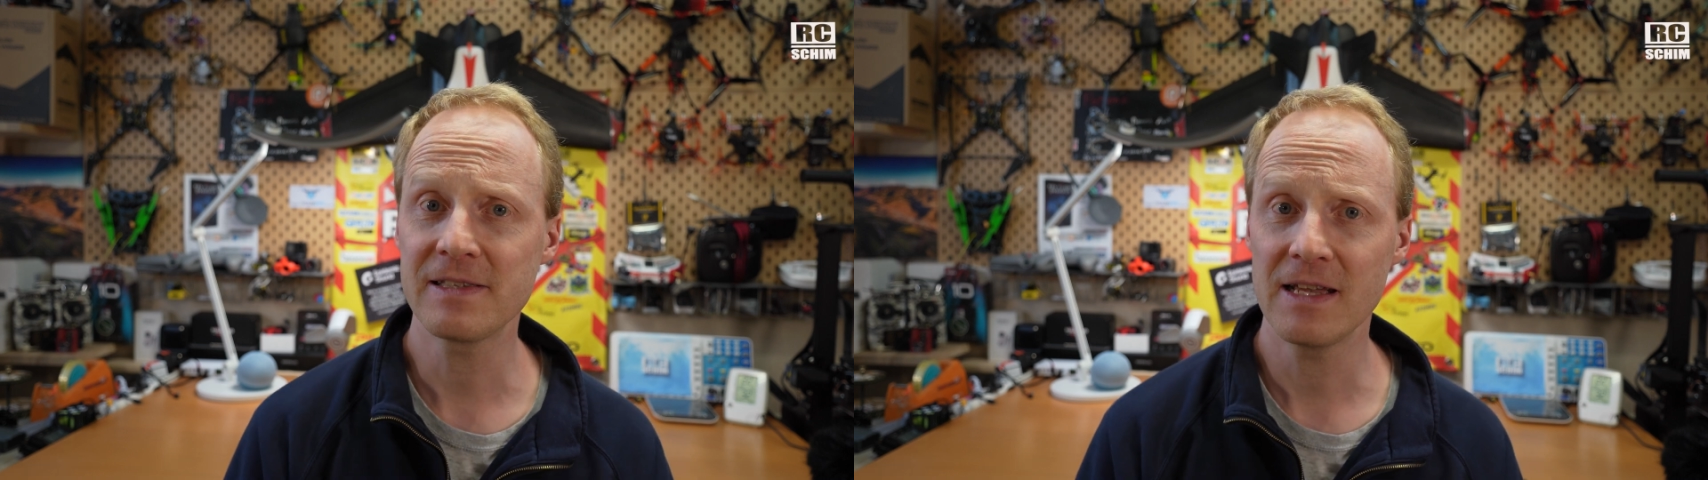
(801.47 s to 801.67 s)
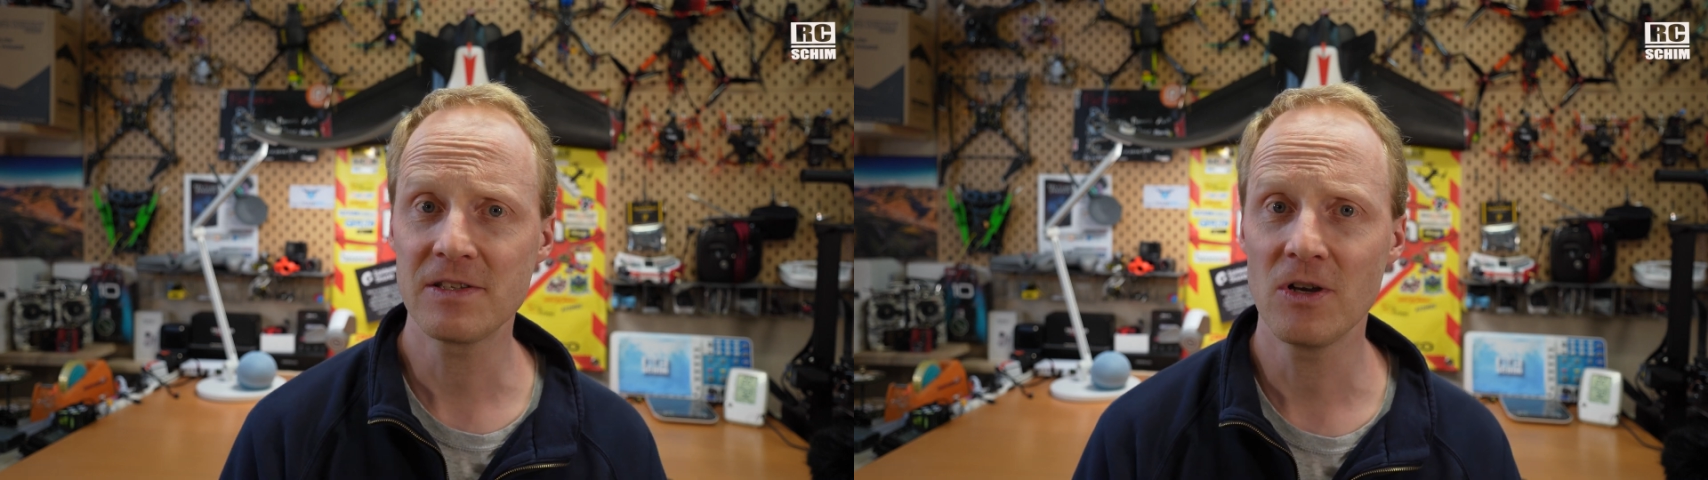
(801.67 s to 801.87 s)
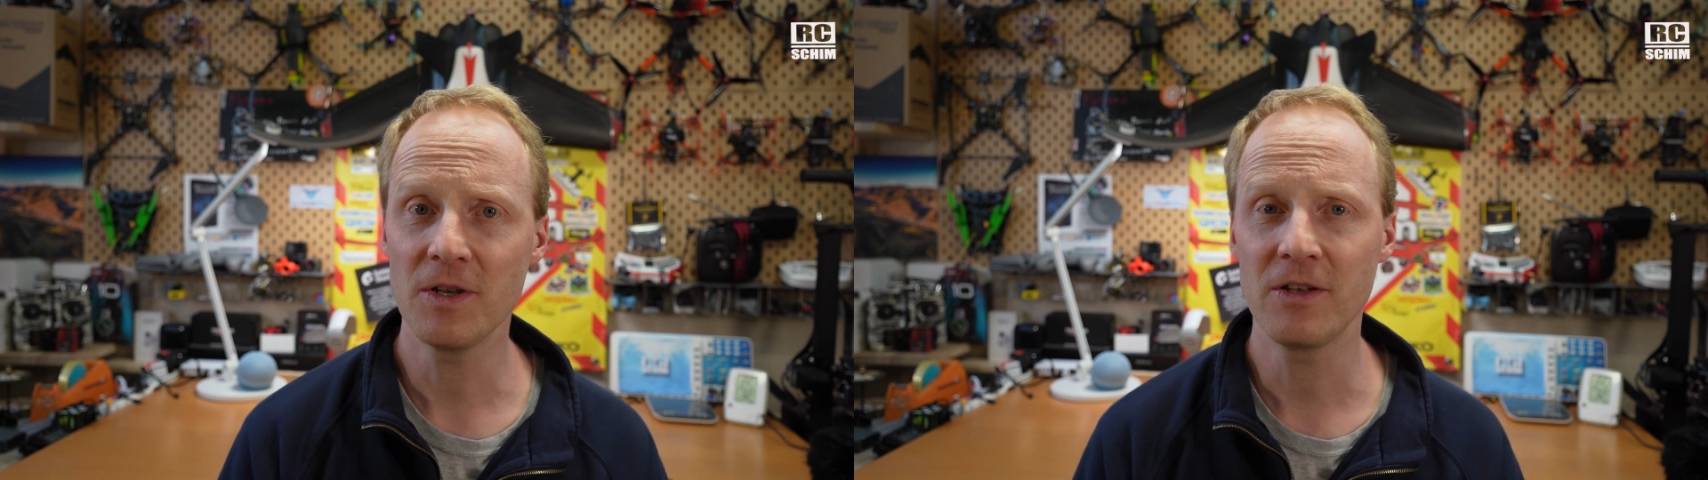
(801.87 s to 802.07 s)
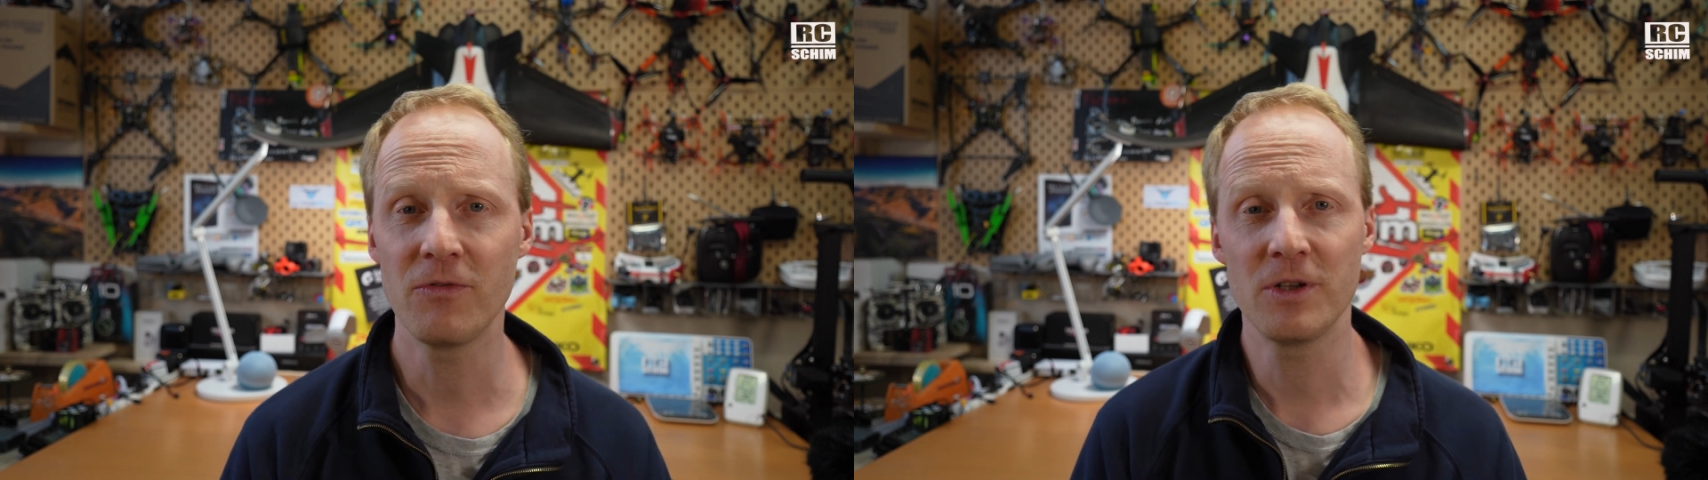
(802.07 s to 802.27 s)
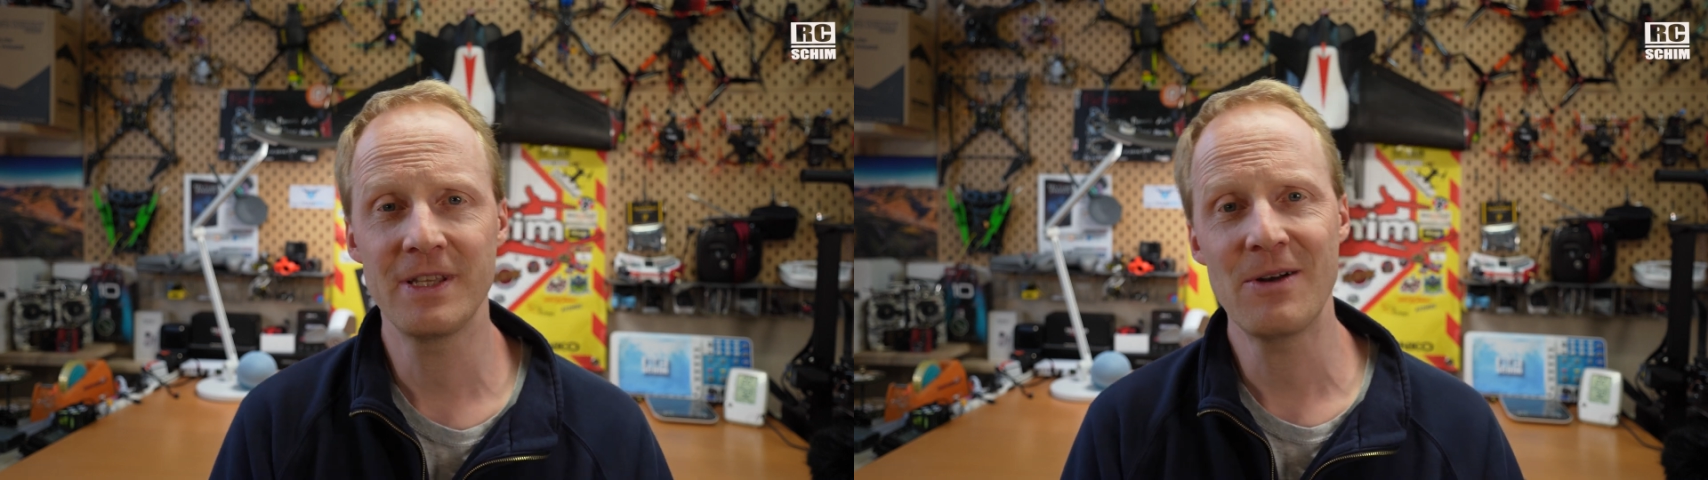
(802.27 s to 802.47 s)
I saw that
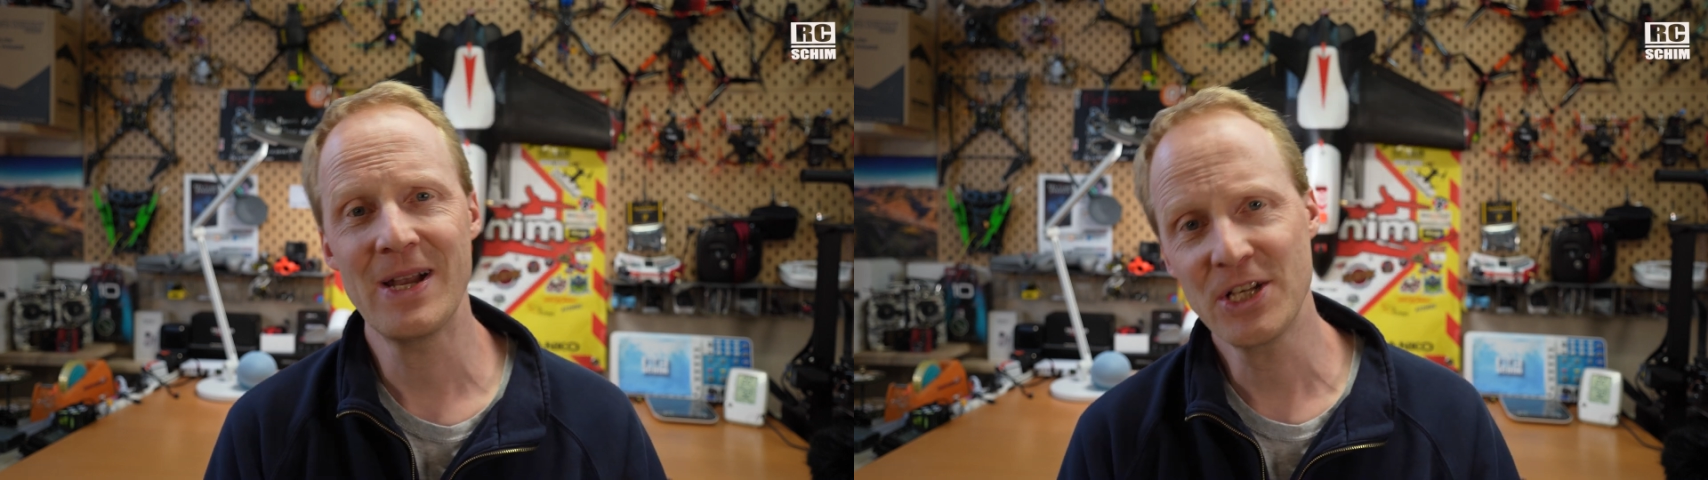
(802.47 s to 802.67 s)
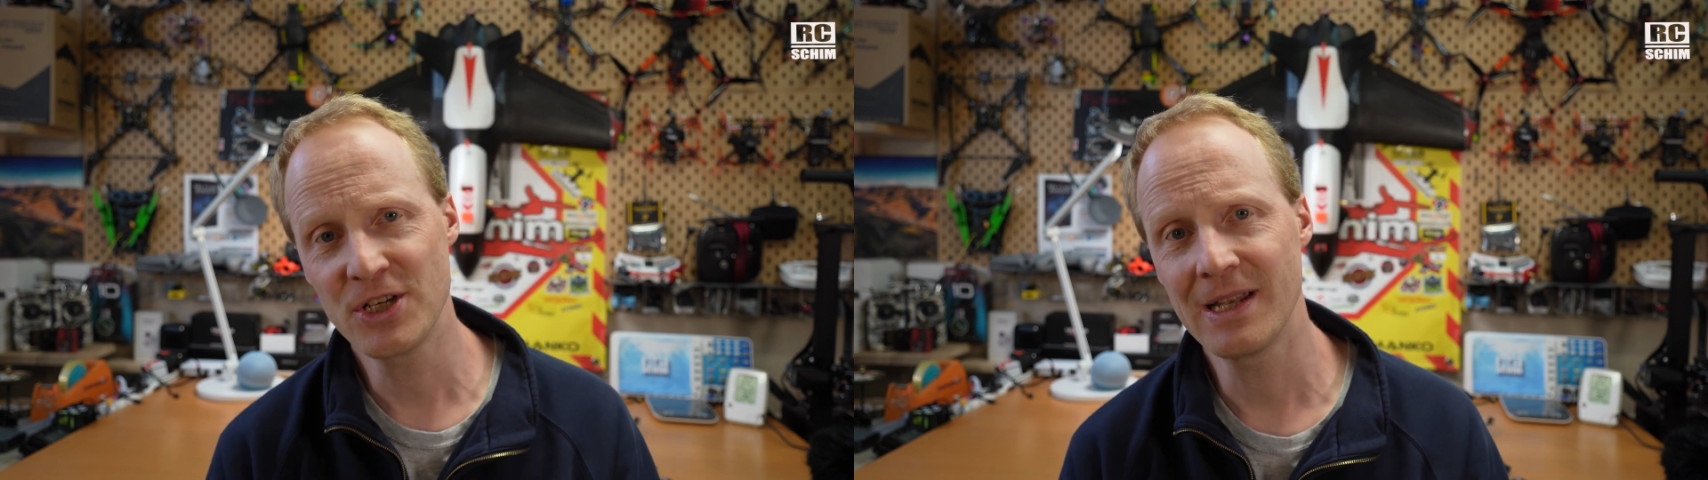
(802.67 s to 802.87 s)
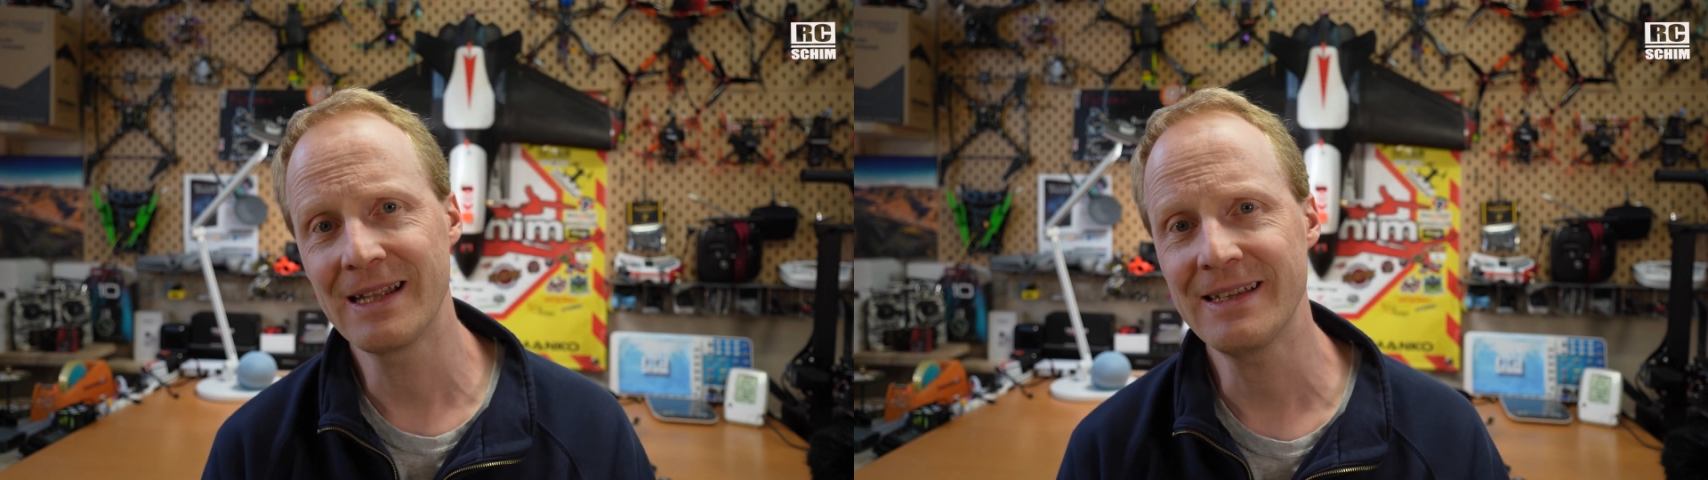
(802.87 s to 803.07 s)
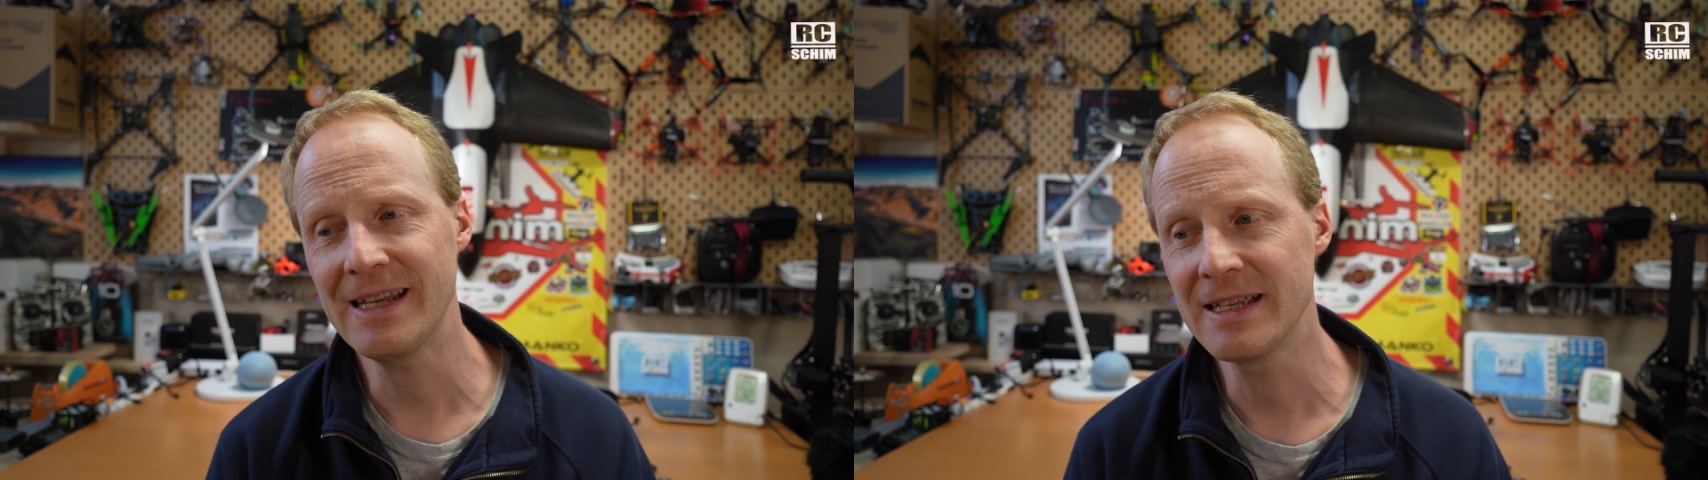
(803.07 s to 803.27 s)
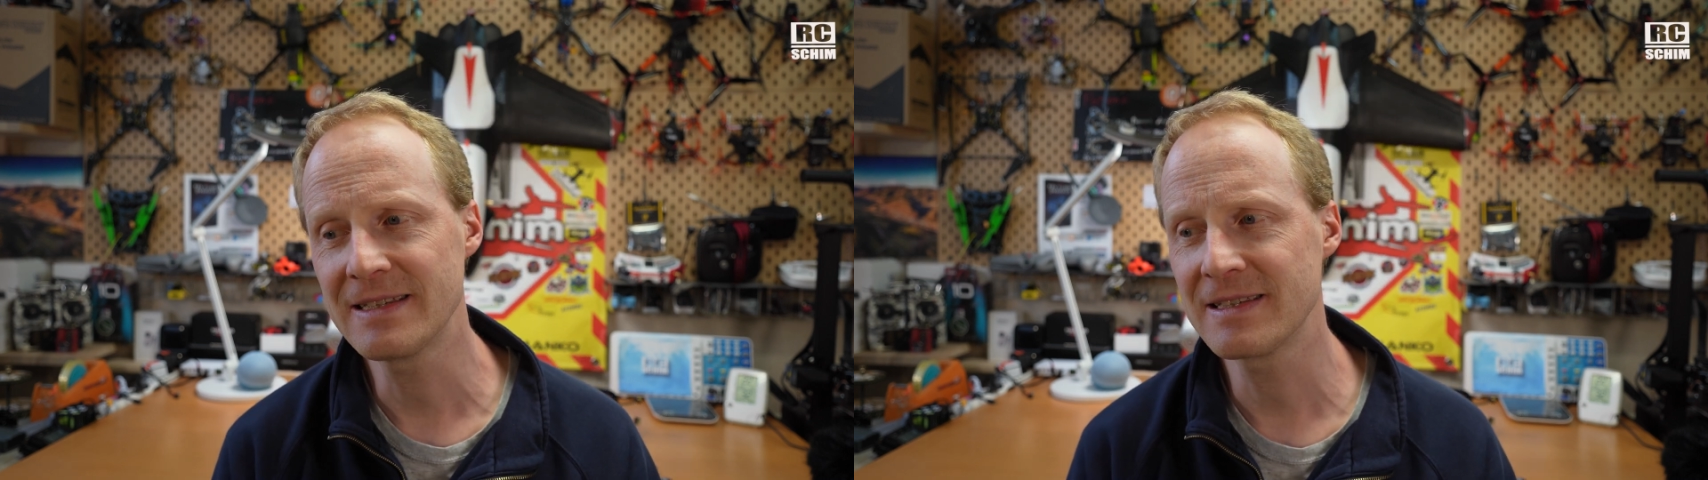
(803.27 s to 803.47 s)
for directional
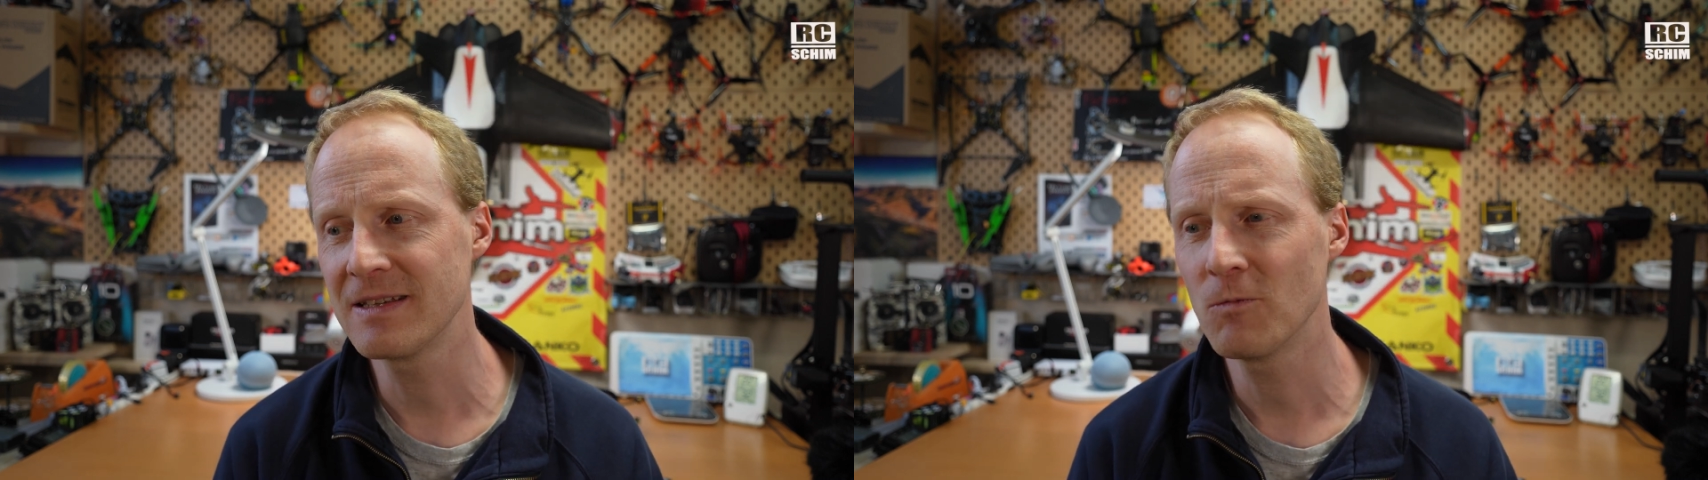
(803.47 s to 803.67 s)
antennas,